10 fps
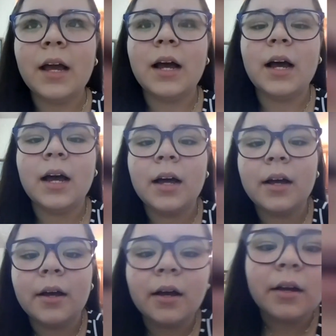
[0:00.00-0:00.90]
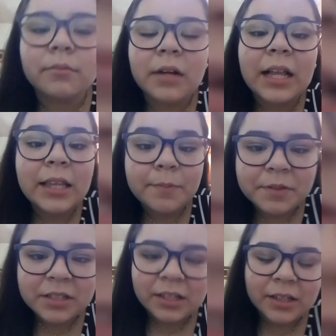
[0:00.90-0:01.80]
a
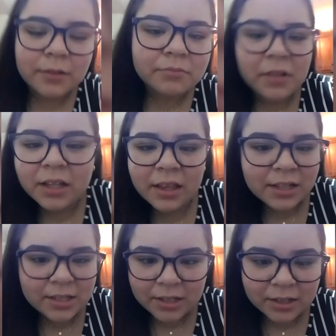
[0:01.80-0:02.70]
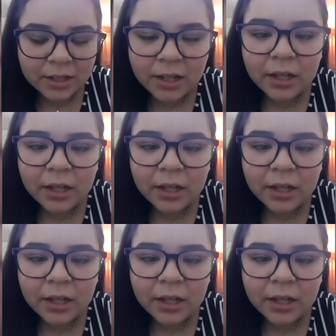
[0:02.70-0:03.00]
lipstick, and that's it.